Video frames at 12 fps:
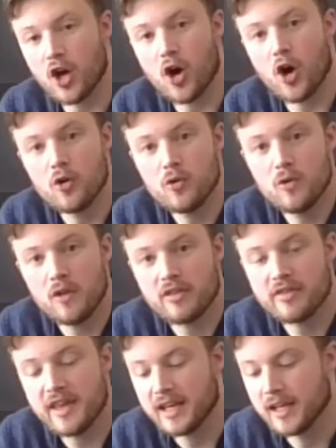whole
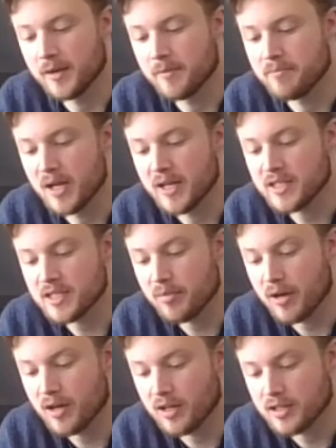thing burst
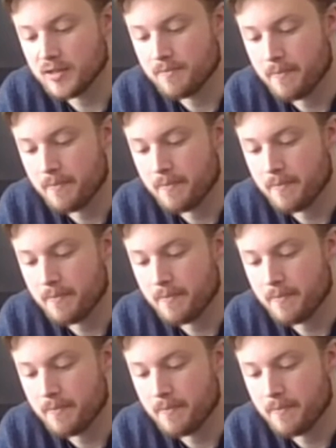apart.